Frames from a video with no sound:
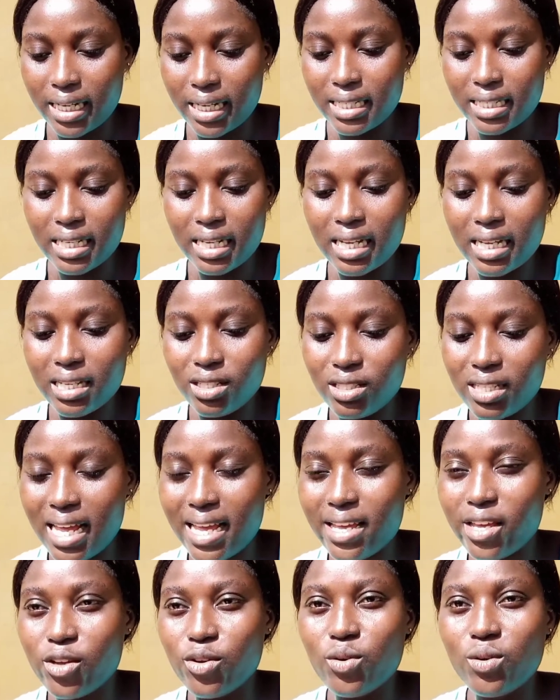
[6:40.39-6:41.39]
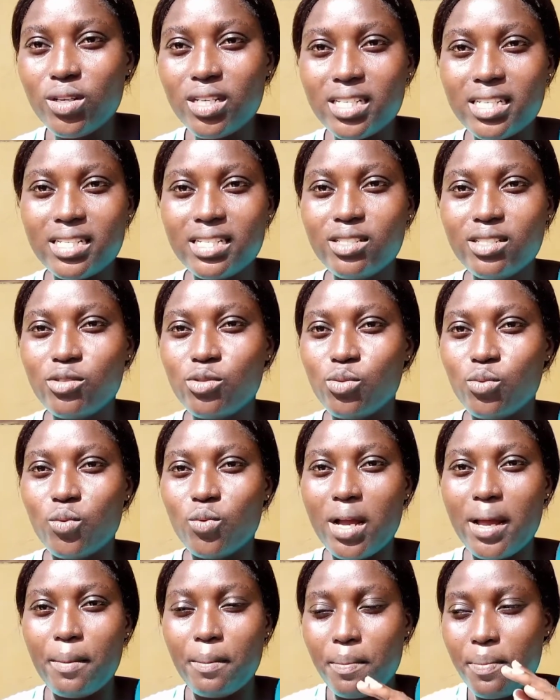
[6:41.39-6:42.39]
And like, you don't need to go
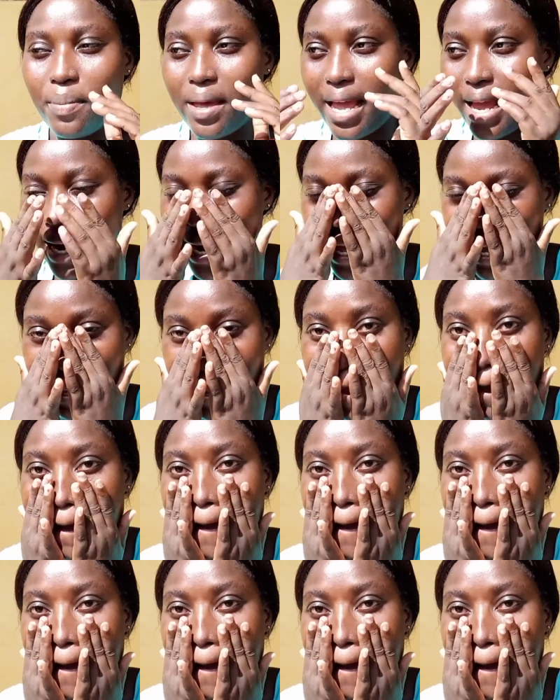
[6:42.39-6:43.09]
and pay like